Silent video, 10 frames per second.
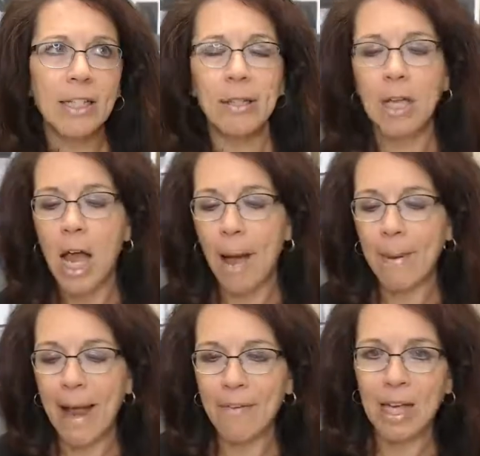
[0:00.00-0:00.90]
Am
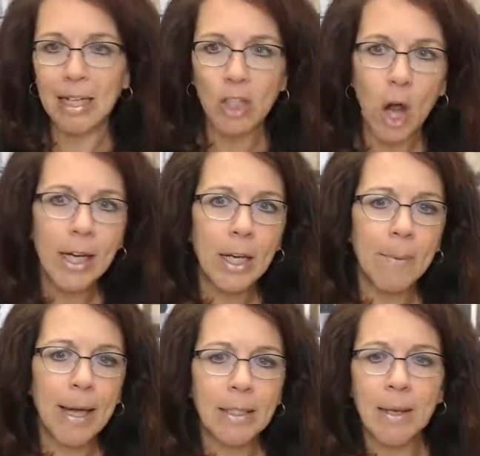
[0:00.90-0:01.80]
I having anxiety
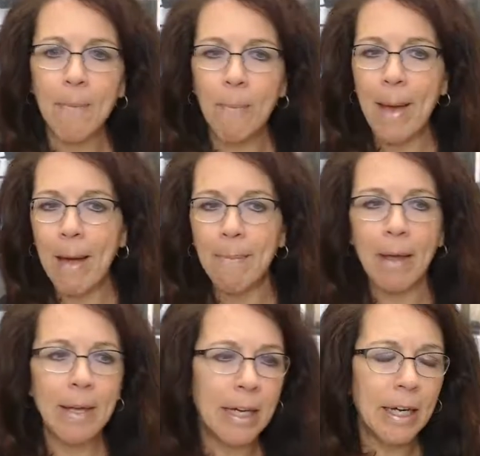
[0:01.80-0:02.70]
about
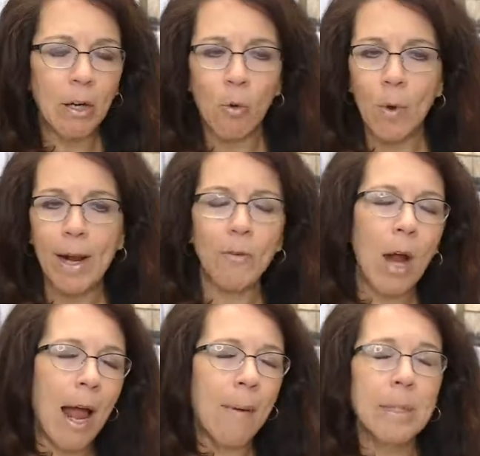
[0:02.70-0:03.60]
my eating or whatever?
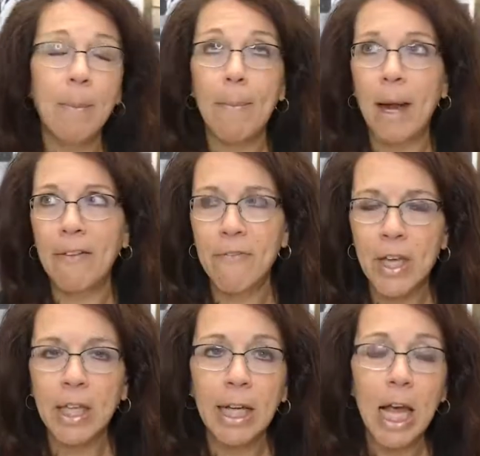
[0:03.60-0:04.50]
How is my body
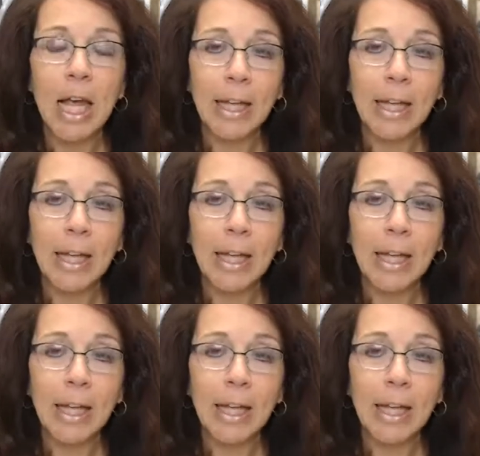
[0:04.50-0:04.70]
feeling?